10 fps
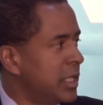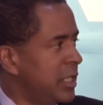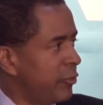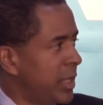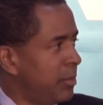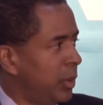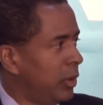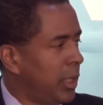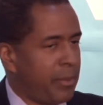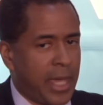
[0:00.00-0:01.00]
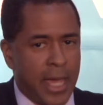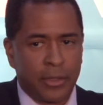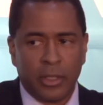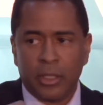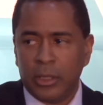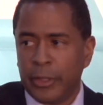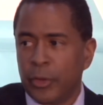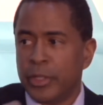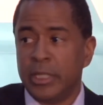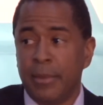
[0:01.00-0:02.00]
give people a path and a
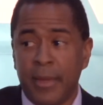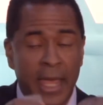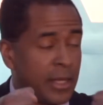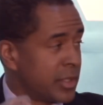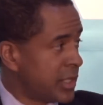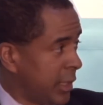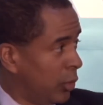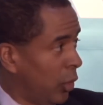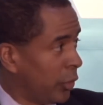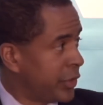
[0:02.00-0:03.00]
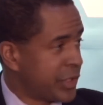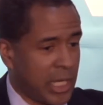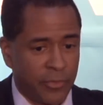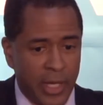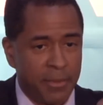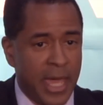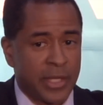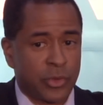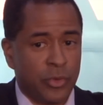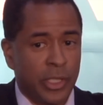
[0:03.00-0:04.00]
clear demand signal to say, if I
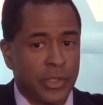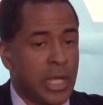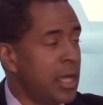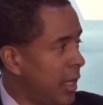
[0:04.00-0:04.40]
master this,